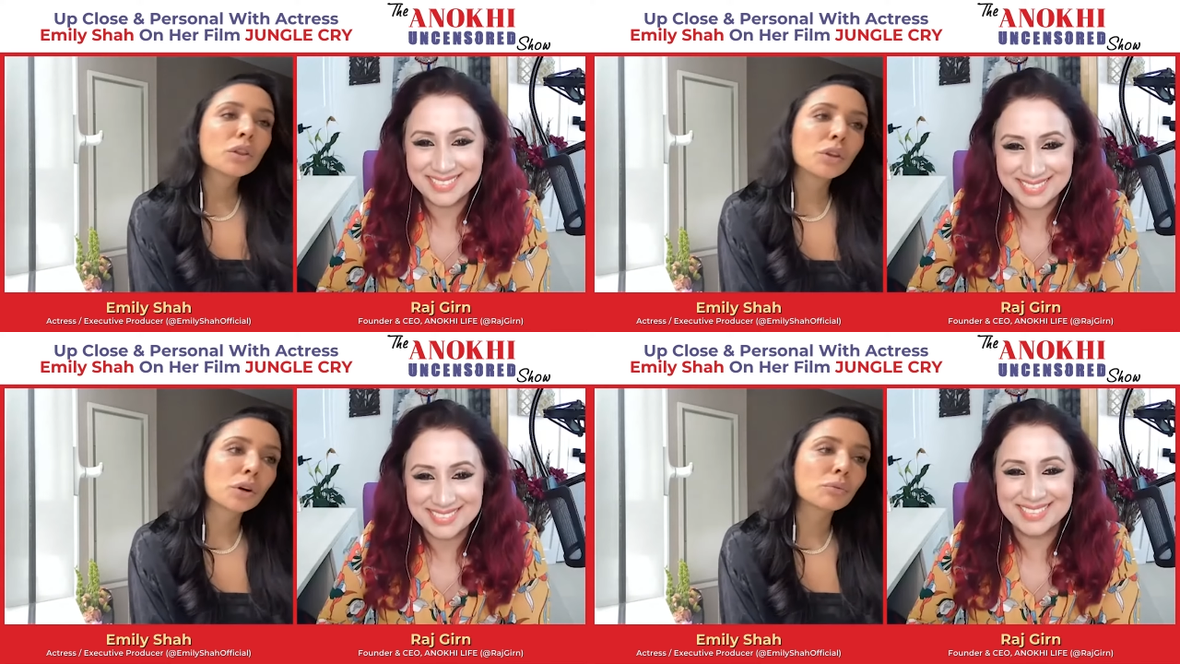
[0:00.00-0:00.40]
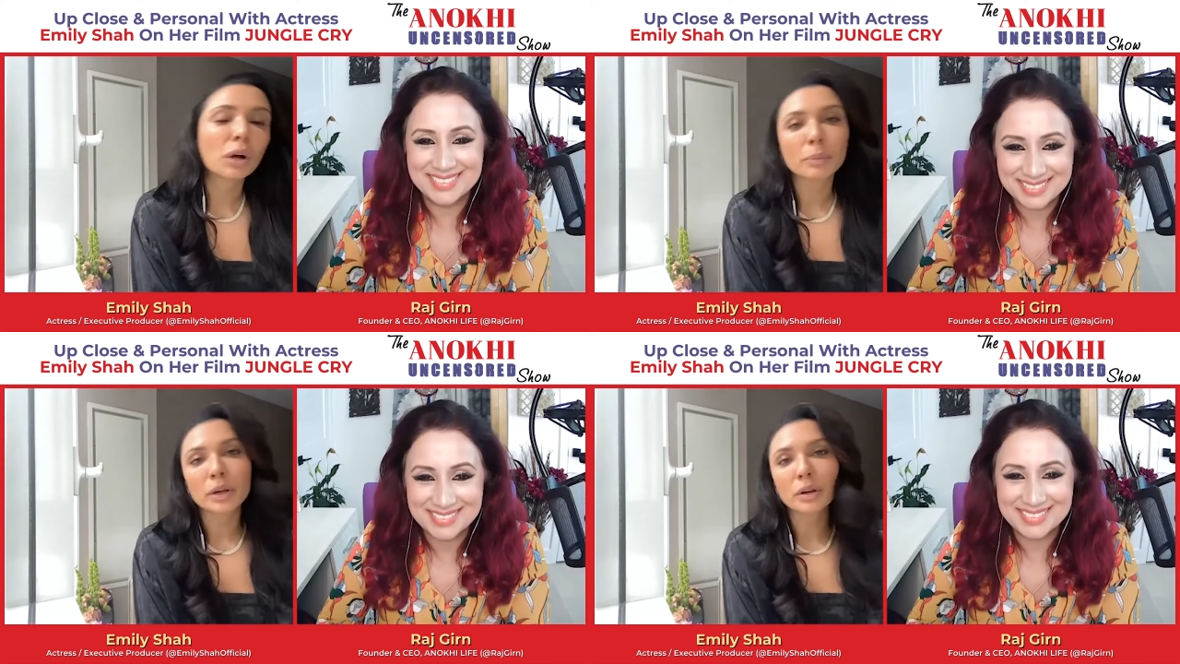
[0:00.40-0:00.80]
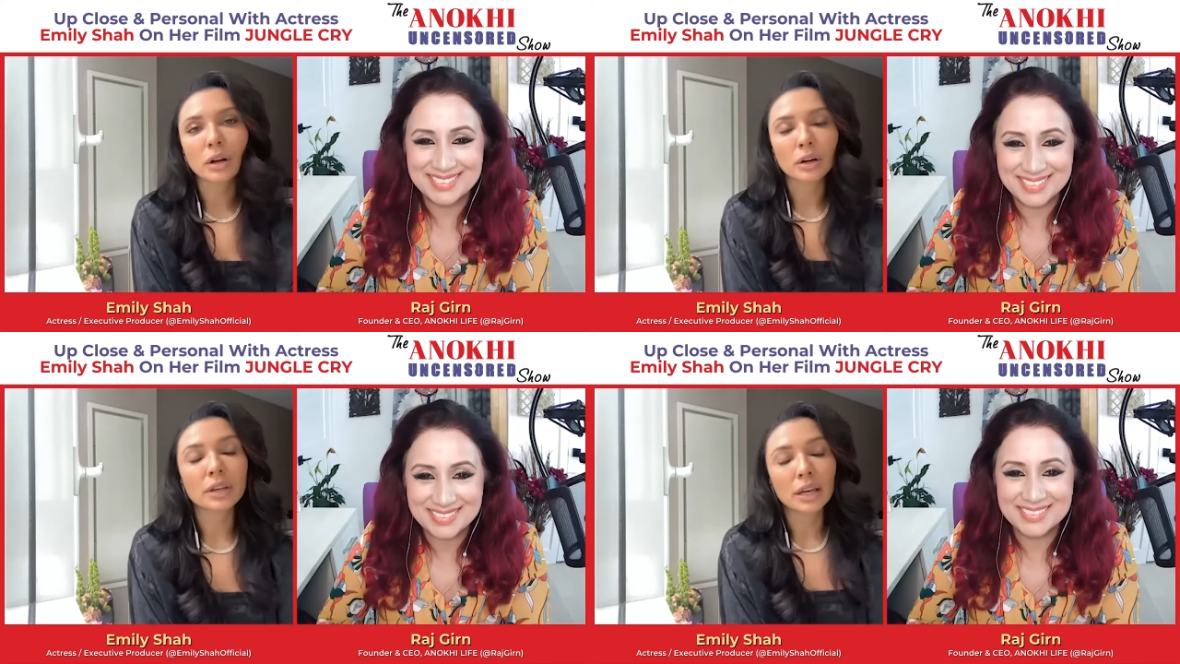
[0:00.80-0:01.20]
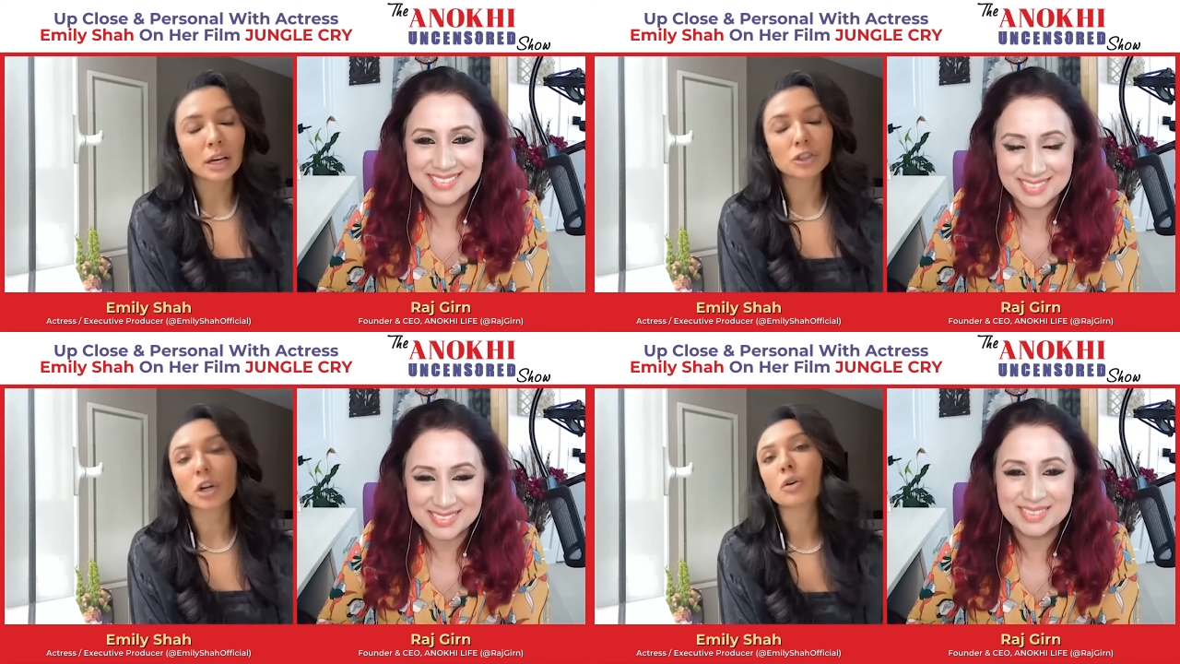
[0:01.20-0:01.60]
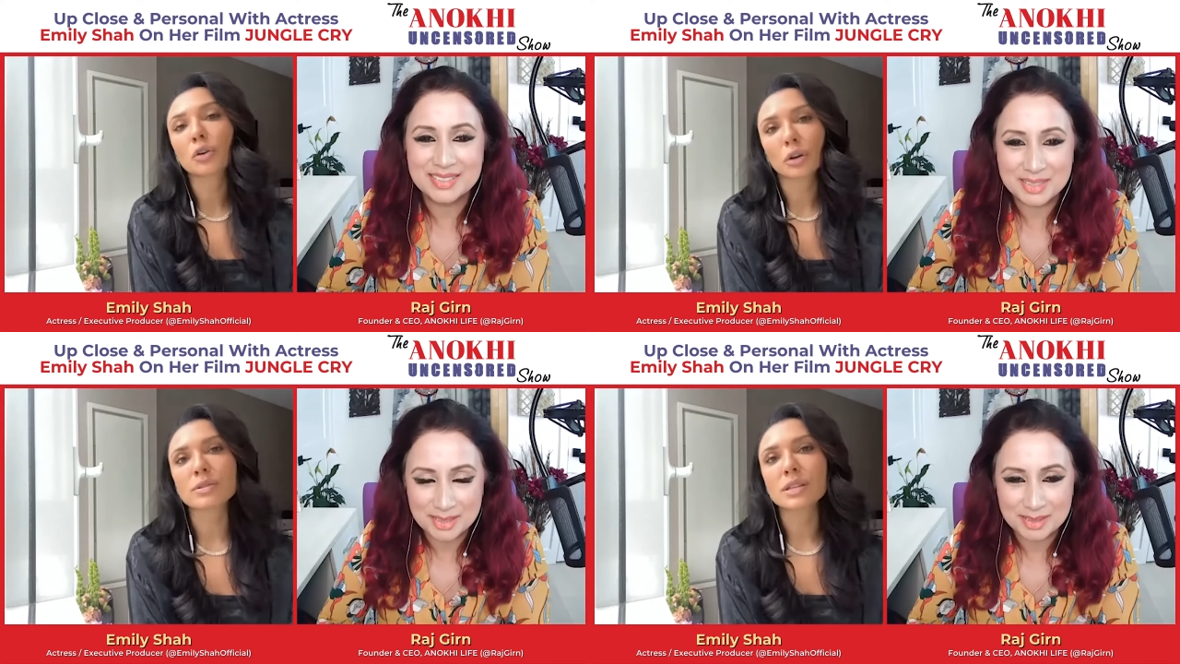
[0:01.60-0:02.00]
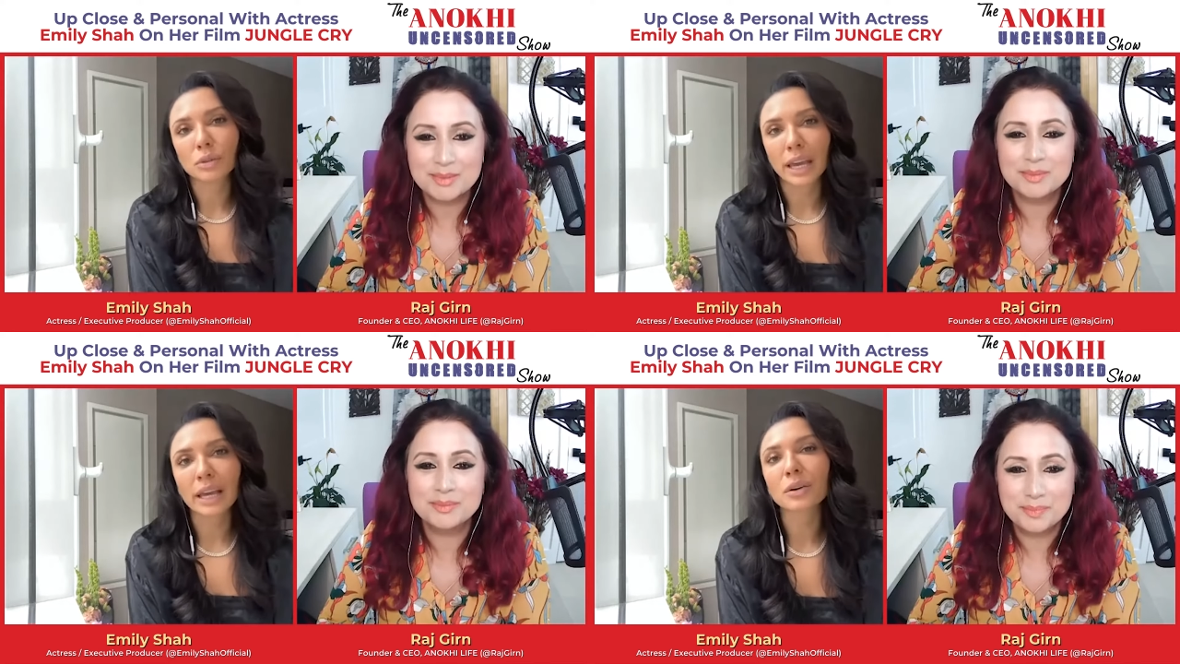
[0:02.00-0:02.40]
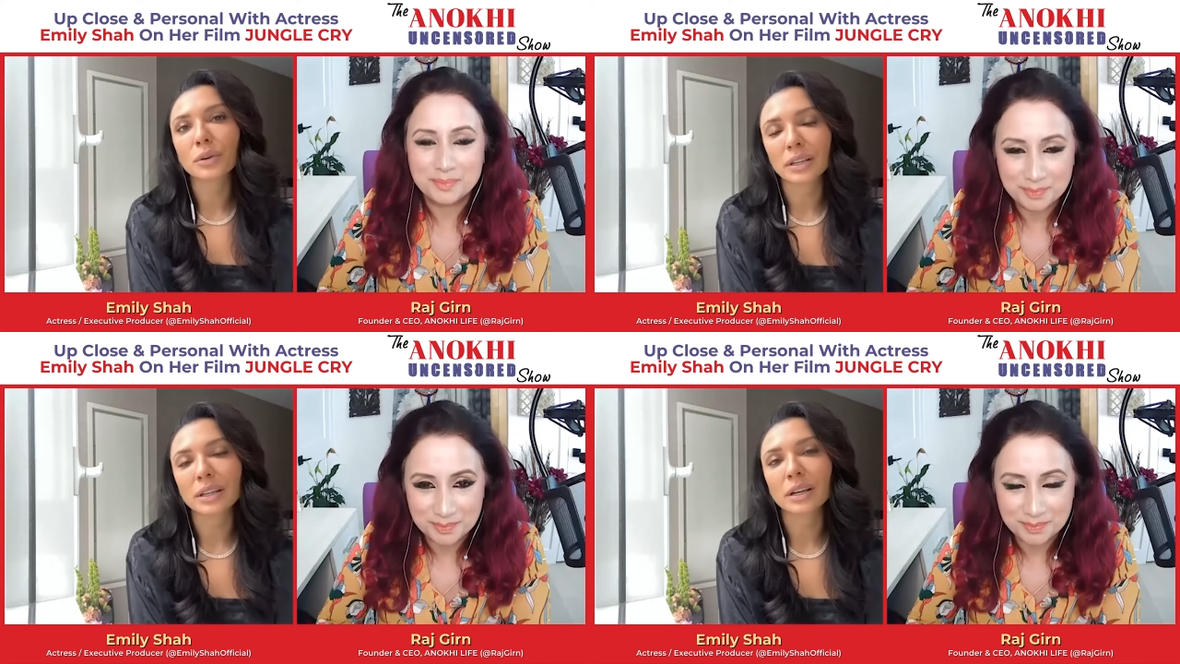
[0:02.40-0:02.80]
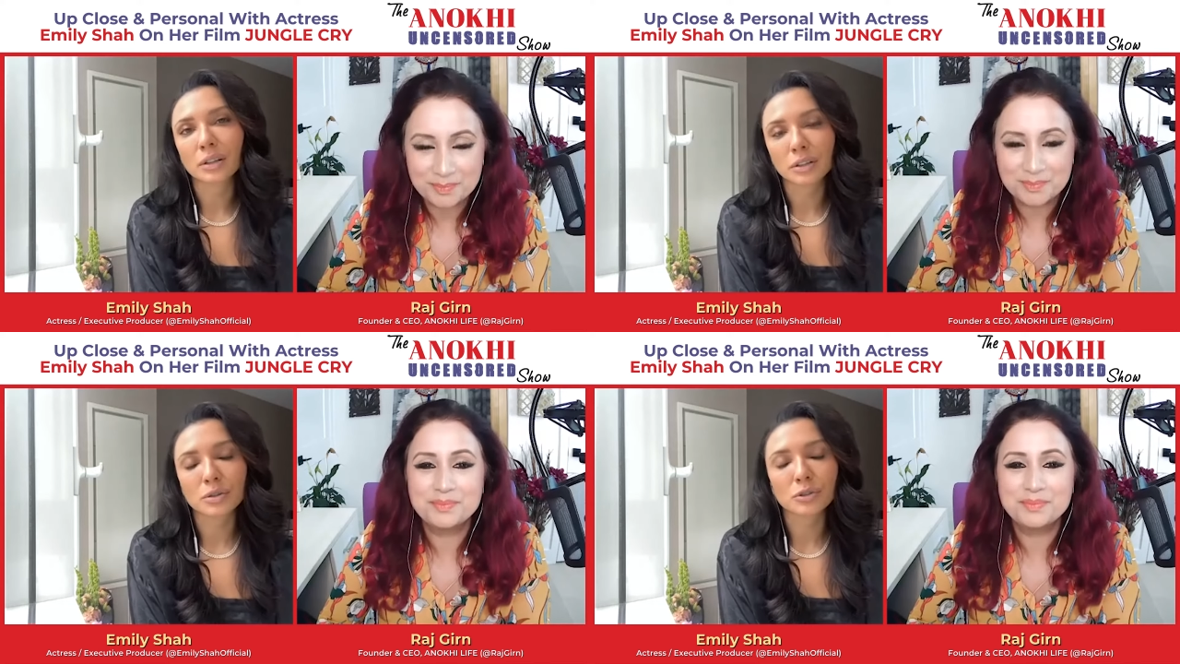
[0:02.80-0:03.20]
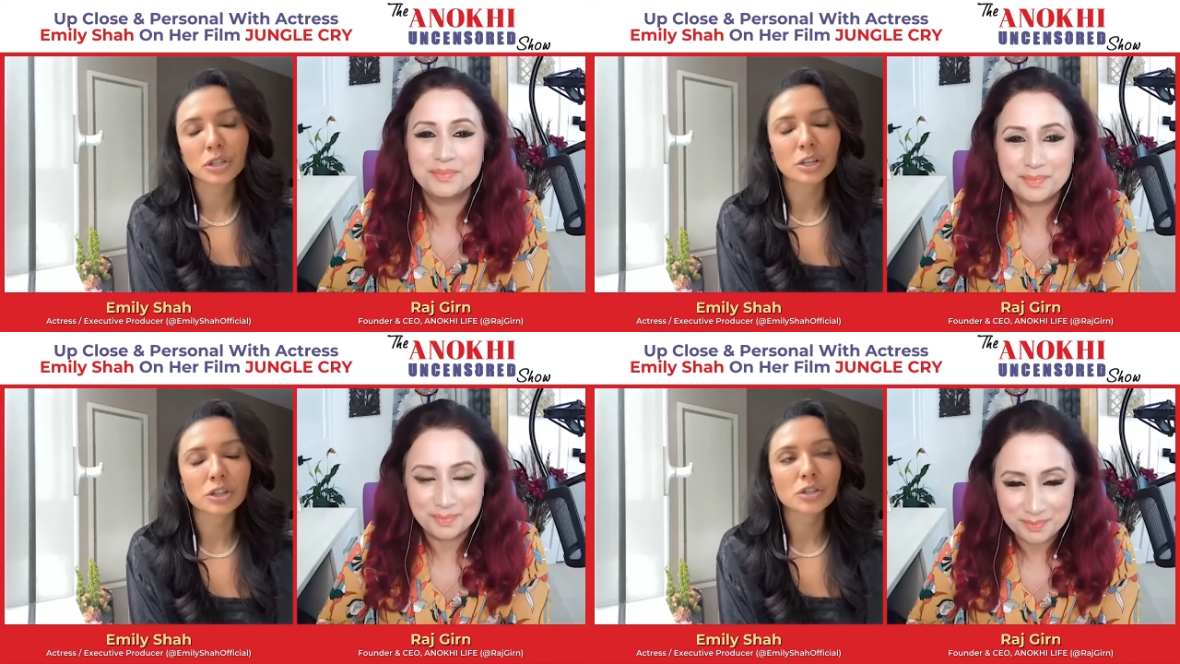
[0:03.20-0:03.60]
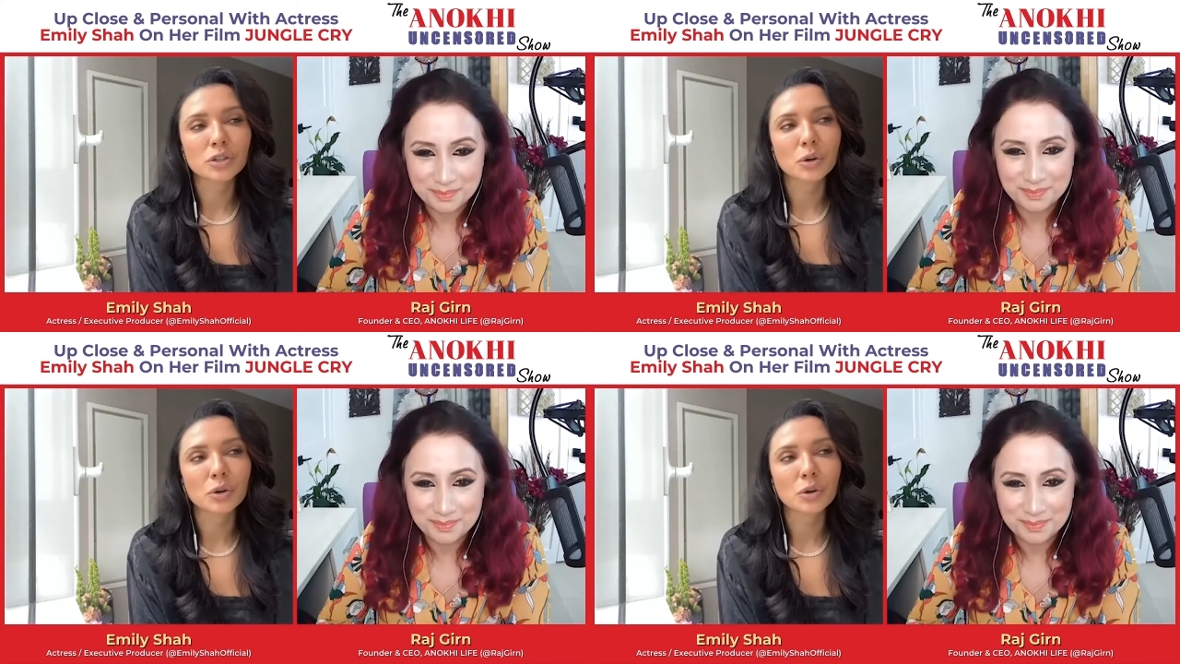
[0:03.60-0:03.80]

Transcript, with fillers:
Speaker 1: the rugby or the uh, Jungle Crows and Kalo India Association.